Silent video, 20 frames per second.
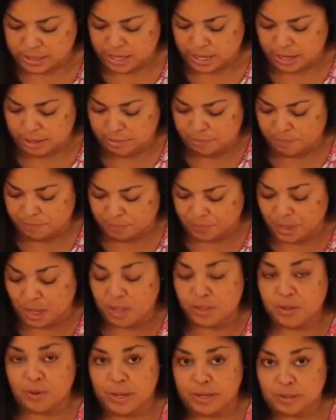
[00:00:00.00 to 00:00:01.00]
today,
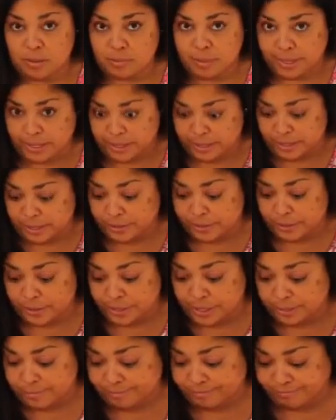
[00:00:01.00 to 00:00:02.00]
although I don't mind getting
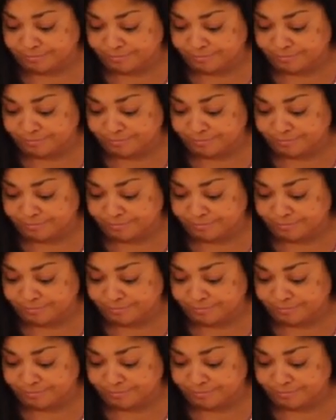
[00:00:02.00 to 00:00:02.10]
dirty.